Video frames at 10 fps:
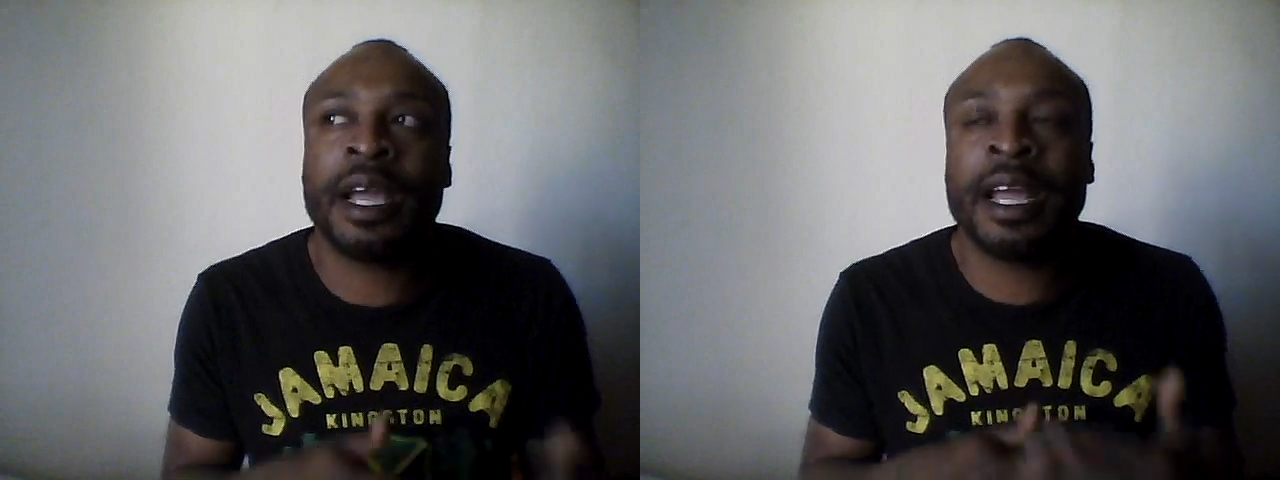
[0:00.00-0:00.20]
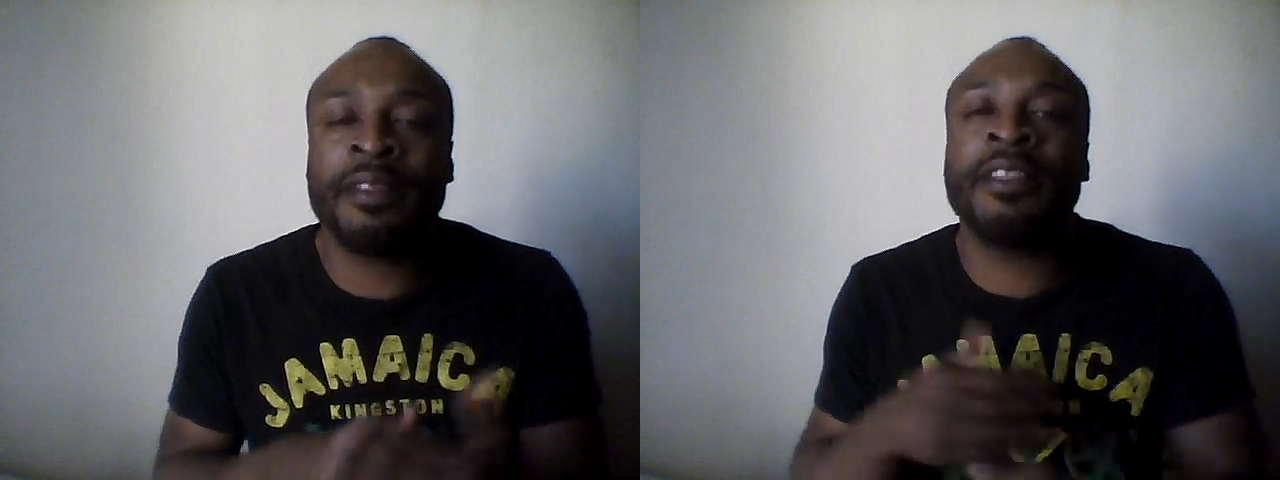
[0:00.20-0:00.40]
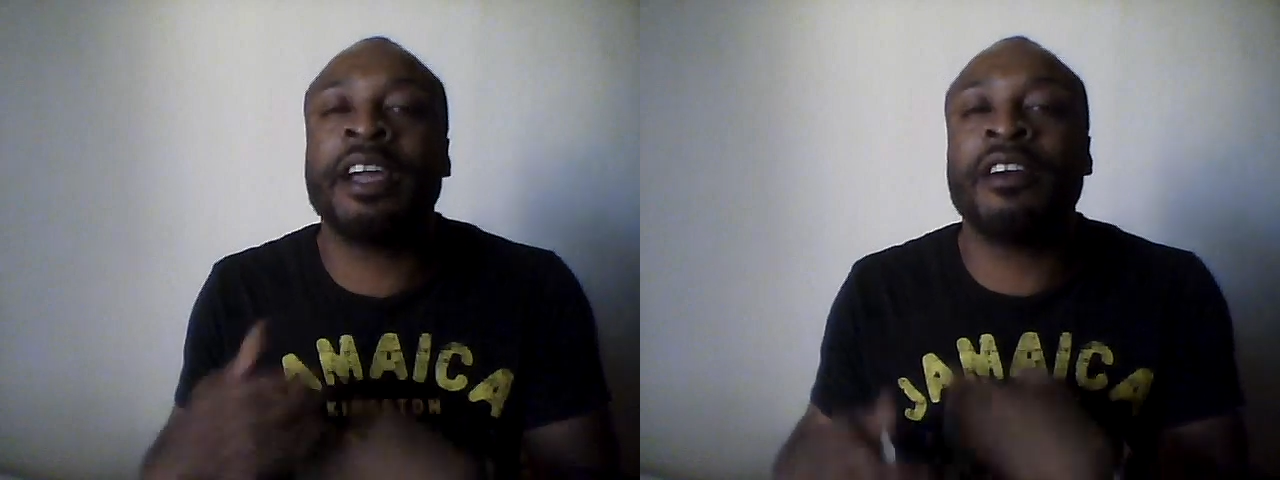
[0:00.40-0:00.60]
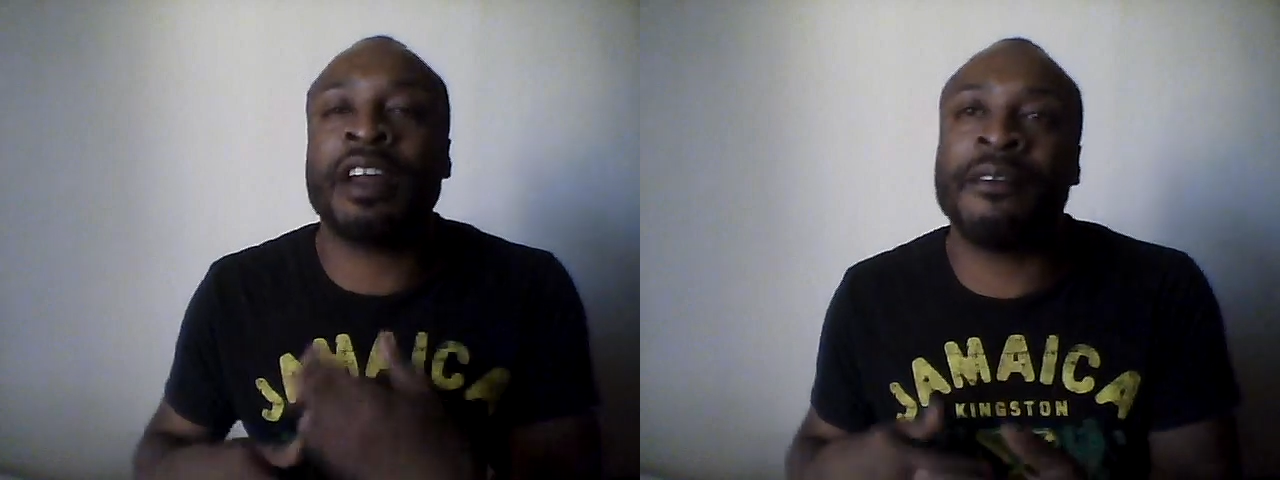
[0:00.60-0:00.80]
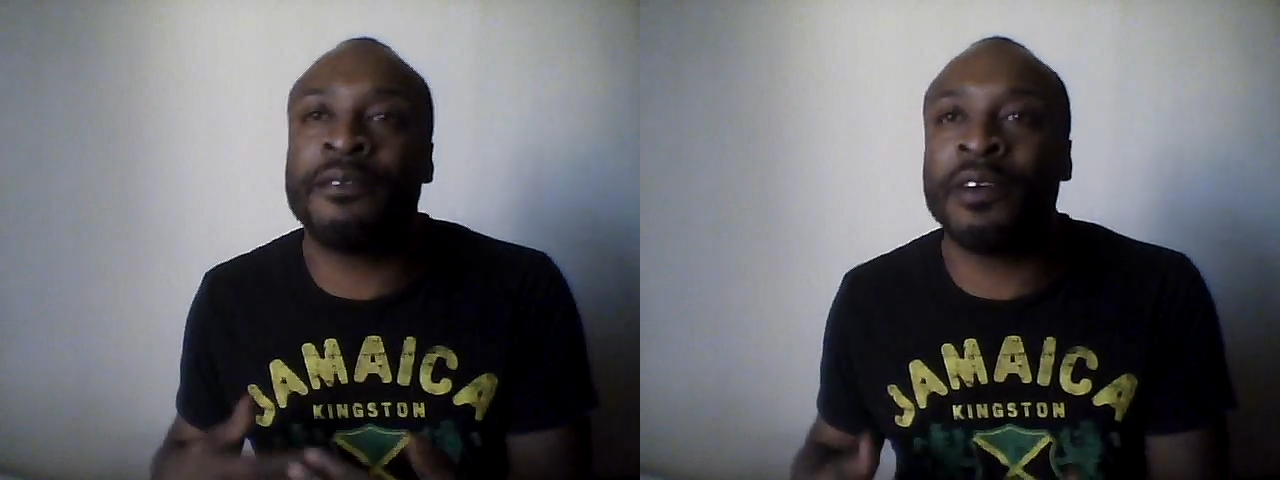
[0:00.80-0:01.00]
and they're
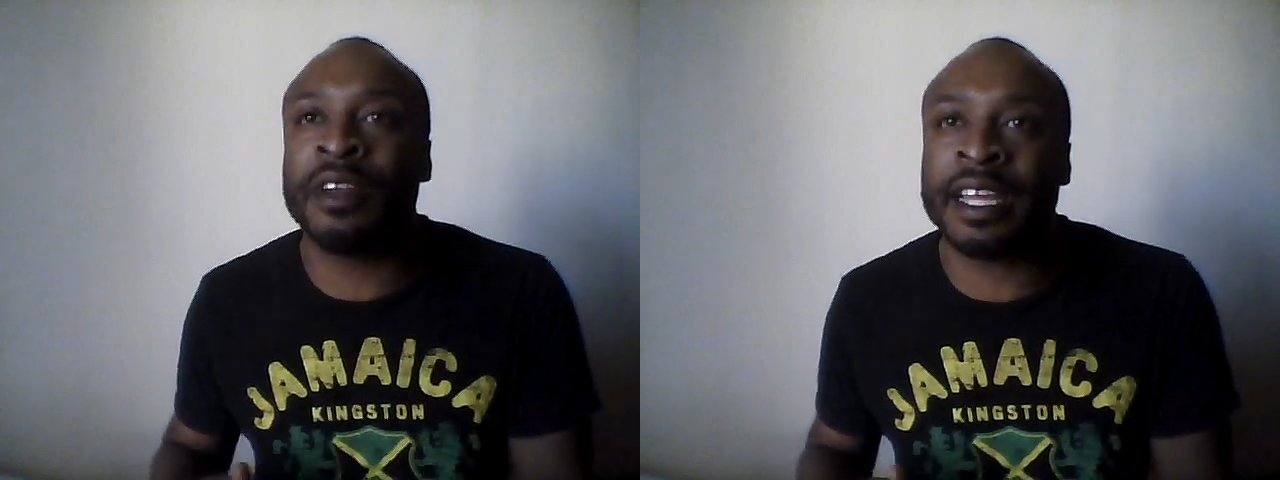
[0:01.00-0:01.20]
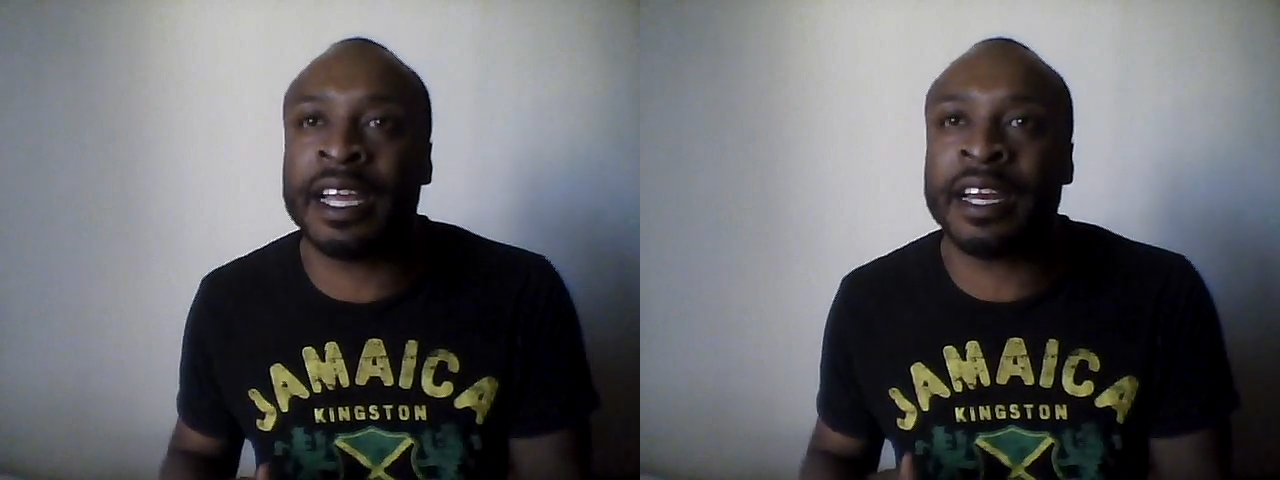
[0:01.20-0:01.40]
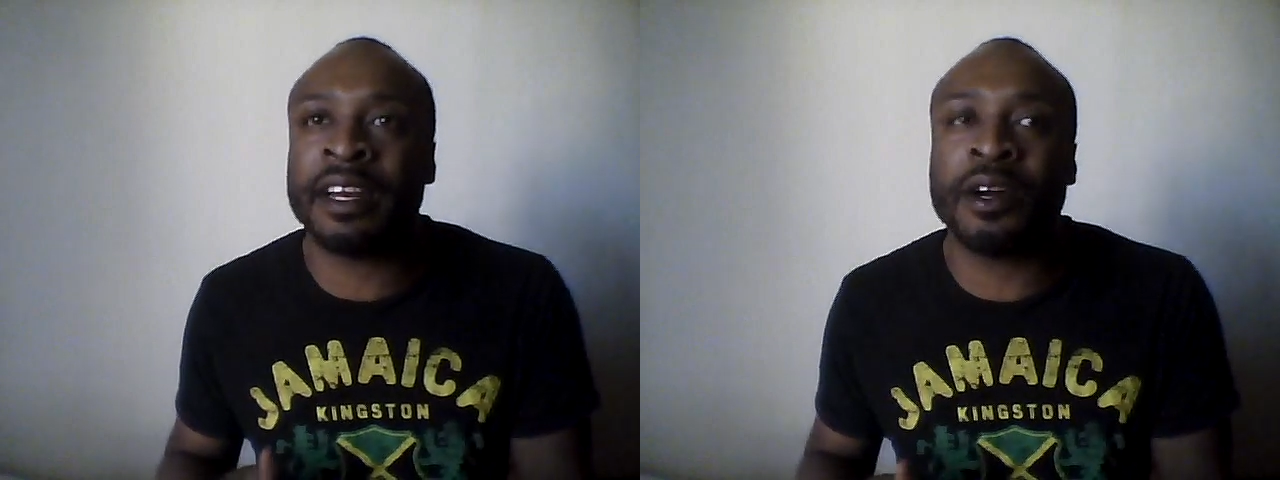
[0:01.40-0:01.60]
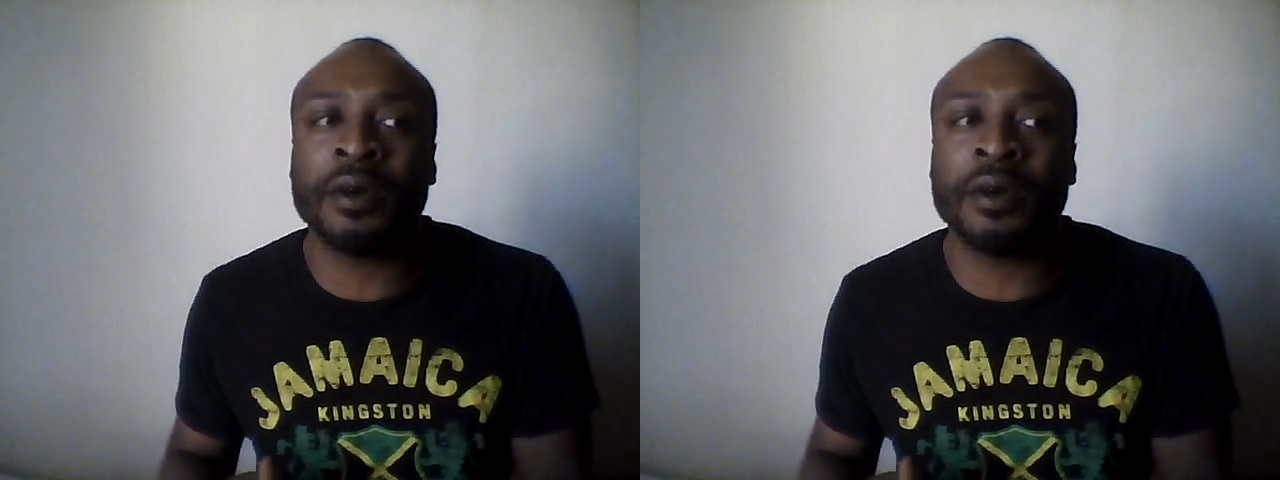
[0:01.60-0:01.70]
not fully in it.